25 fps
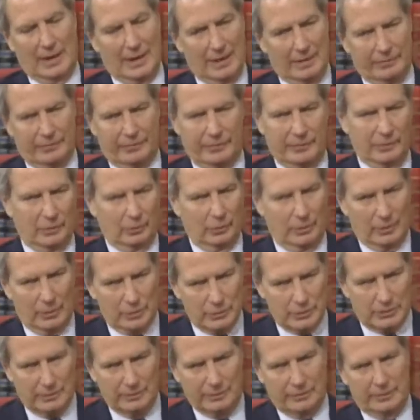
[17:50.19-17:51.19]
I feel,
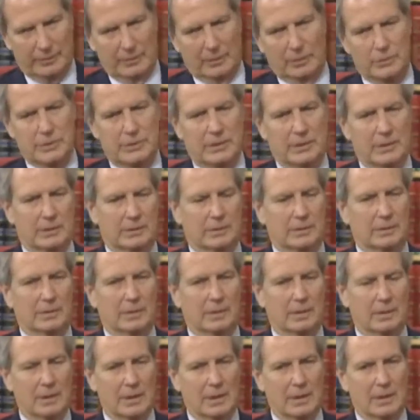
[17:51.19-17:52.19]
Erskine feels
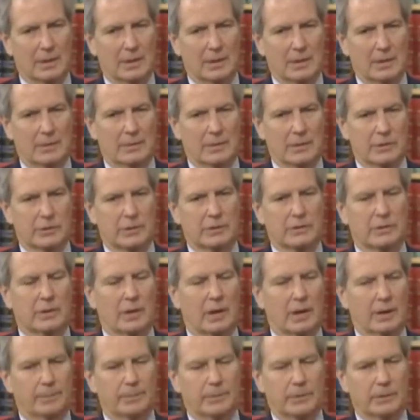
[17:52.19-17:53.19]
that this is an
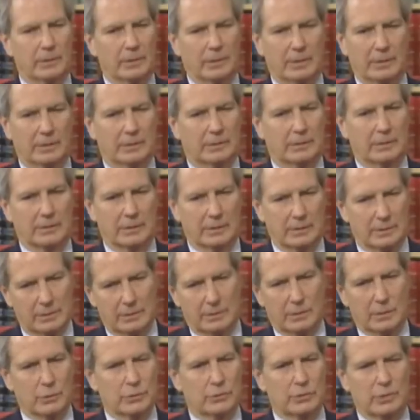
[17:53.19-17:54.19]
opportunity to
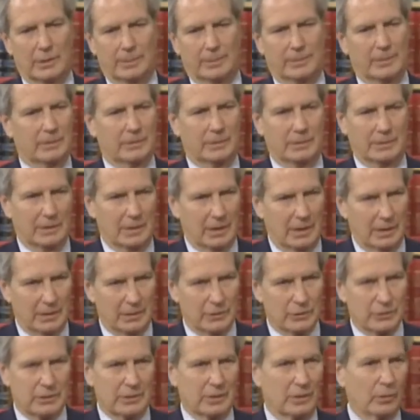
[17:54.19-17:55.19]
do something today
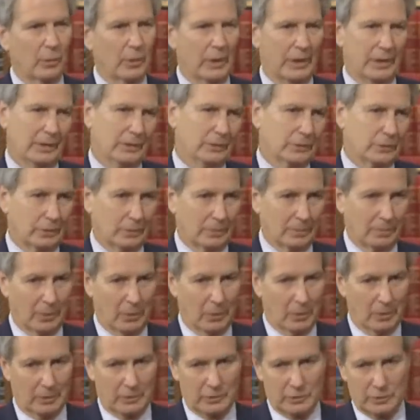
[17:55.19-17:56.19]
instead of waiting till
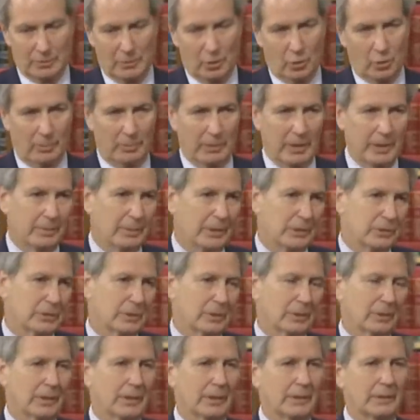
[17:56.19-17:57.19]
tomorrow, because tomorrow might be
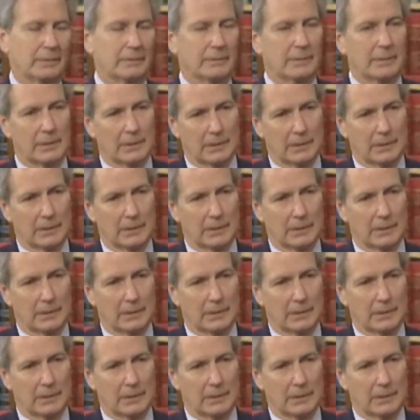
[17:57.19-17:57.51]
too late.